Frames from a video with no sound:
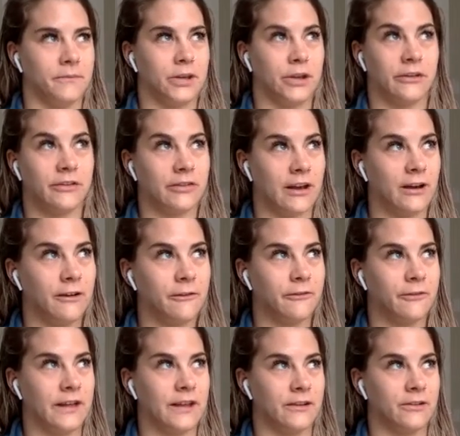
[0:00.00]

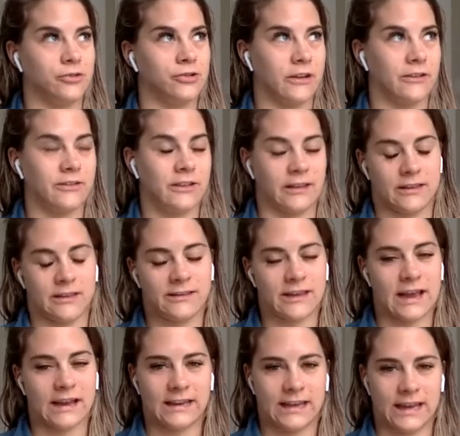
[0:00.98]
yourself and trusting the
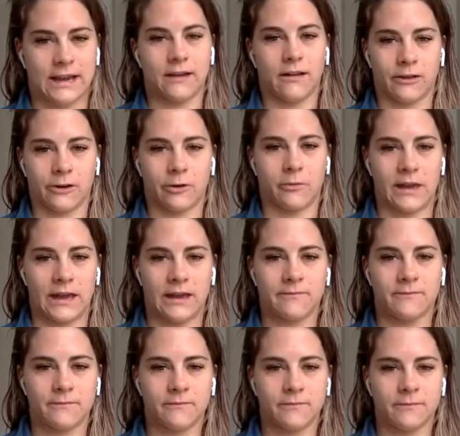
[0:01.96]
technique a little bit.